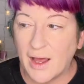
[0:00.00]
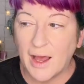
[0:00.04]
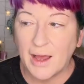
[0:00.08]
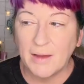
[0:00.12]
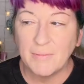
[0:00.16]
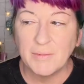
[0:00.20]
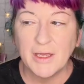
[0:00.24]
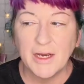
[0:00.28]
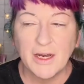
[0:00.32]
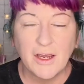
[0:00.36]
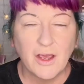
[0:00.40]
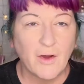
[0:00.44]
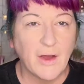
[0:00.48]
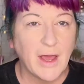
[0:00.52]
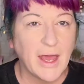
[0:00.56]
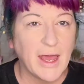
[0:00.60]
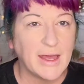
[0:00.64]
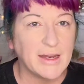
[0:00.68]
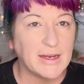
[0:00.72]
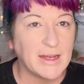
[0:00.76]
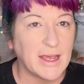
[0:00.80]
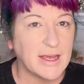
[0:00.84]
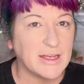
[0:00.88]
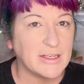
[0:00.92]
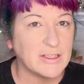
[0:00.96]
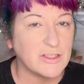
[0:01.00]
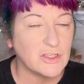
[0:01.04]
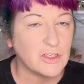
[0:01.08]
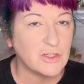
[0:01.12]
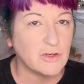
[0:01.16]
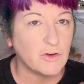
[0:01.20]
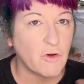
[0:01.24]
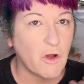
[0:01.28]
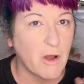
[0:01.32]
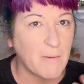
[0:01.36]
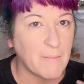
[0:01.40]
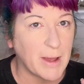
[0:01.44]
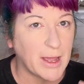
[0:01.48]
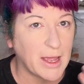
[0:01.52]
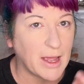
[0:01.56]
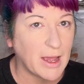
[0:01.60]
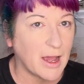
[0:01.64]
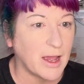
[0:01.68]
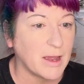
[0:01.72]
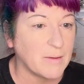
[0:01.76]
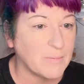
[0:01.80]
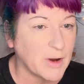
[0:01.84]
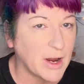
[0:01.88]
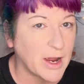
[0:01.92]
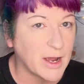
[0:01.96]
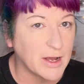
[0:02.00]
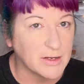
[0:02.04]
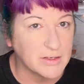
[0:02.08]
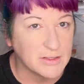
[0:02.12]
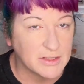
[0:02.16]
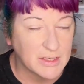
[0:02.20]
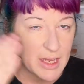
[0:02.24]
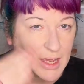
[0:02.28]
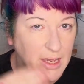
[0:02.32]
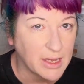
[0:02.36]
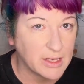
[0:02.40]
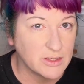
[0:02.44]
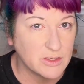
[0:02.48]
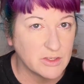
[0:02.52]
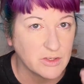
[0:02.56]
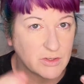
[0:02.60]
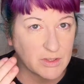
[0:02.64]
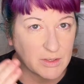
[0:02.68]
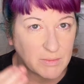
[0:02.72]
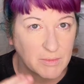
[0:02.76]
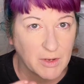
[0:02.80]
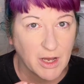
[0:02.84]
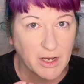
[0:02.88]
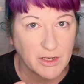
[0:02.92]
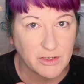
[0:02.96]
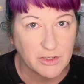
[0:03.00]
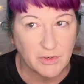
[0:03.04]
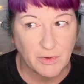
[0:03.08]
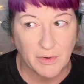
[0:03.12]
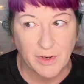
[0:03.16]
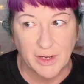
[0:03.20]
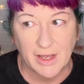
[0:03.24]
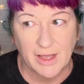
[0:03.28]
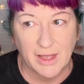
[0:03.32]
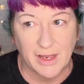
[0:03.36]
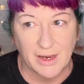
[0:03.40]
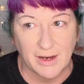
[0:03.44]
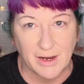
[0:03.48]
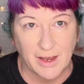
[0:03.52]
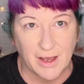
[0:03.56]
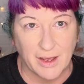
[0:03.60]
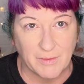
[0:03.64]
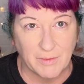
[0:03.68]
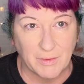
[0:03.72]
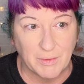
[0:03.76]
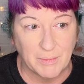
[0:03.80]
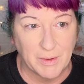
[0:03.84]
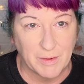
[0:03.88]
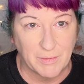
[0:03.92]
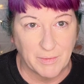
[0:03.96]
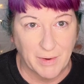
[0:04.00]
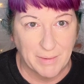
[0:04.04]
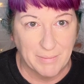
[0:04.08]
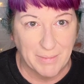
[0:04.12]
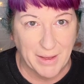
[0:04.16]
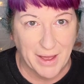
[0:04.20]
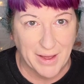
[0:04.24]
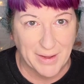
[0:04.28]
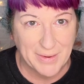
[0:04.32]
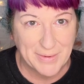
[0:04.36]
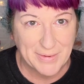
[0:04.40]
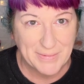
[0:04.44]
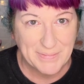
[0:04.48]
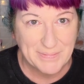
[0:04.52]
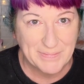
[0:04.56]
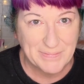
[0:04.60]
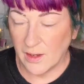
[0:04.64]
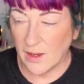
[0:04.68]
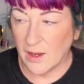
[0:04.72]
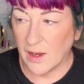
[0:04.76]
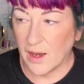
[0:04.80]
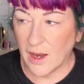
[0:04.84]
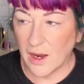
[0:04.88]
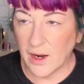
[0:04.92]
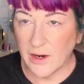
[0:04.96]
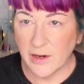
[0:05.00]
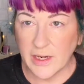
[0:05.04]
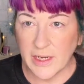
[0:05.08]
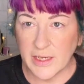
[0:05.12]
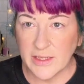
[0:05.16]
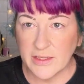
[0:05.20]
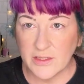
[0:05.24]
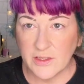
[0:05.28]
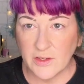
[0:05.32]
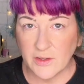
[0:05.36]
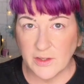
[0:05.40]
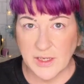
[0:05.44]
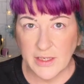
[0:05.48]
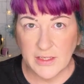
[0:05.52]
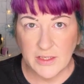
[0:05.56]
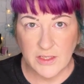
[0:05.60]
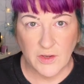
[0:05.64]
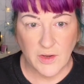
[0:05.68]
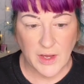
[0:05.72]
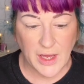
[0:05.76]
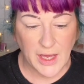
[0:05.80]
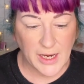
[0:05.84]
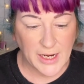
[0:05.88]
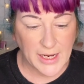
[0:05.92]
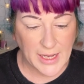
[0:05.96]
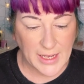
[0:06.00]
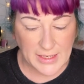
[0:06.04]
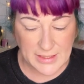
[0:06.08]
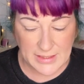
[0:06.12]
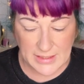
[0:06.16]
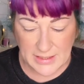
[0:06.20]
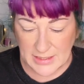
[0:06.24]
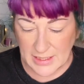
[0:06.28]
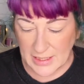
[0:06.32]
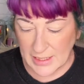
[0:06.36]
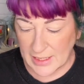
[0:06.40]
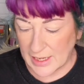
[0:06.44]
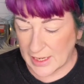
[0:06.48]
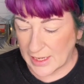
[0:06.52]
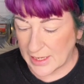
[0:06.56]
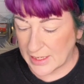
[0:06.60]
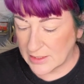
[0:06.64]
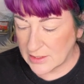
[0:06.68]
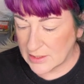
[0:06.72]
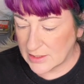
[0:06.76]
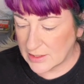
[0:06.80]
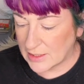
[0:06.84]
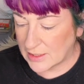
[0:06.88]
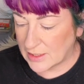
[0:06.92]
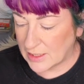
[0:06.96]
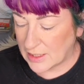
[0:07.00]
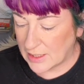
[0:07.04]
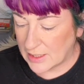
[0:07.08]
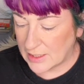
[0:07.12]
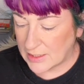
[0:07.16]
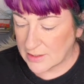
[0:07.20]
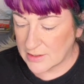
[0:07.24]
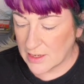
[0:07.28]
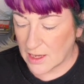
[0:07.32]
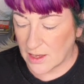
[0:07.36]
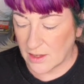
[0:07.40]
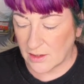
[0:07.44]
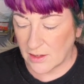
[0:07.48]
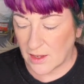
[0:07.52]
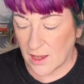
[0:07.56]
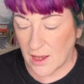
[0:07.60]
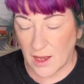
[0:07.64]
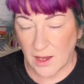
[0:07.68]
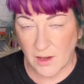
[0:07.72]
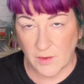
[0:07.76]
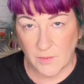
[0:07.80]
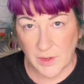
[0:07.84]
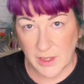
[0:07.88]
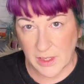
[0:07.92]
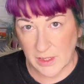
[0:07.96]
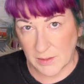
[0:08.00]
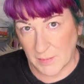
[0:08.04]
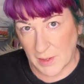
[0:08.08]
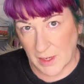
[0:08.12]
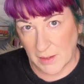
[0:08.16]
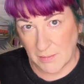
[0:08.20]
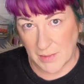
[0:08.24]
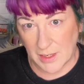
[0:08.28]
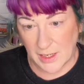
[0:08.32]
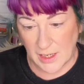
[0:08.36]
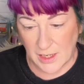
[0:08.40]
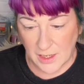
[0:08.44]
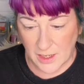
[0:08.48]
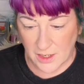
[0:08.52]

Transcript: I'm gonna go ahead and do my eyebrows and do some contouring, and I will be right back. All right, so let's go ahead and dig into these along with my mini